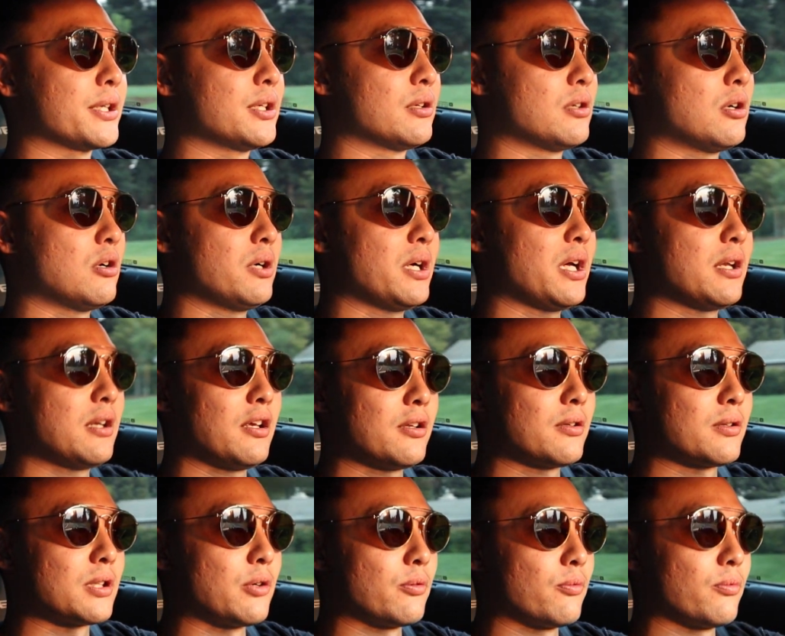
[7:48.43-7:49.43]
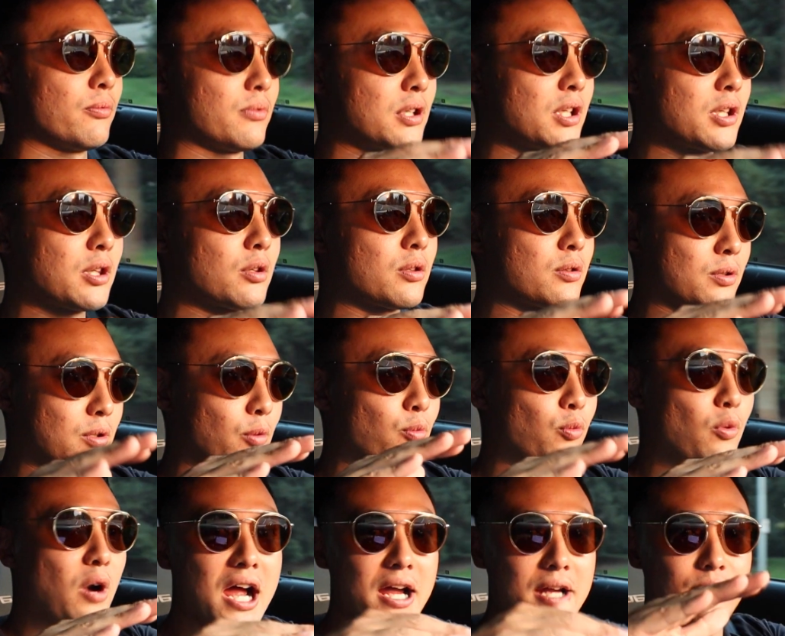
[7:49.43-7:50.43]
you know, and the
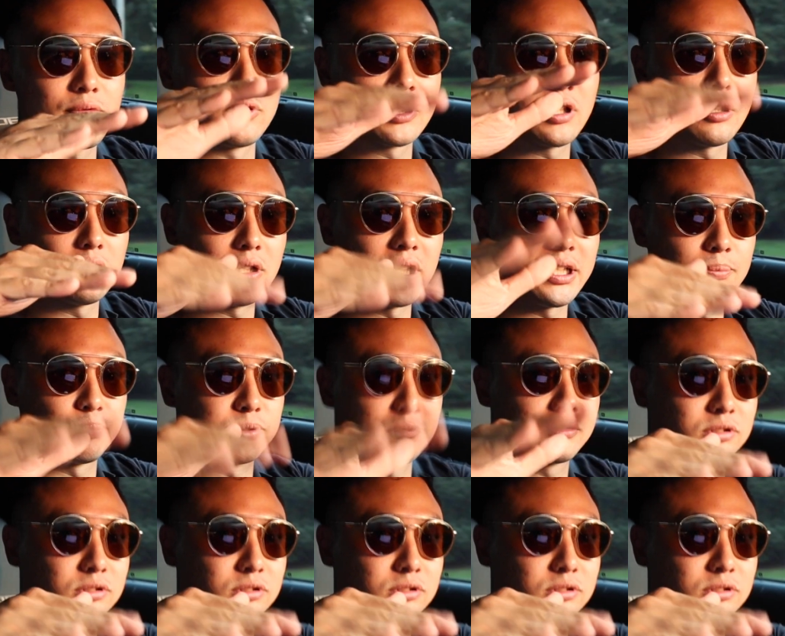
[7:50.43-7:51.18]
ride will go like,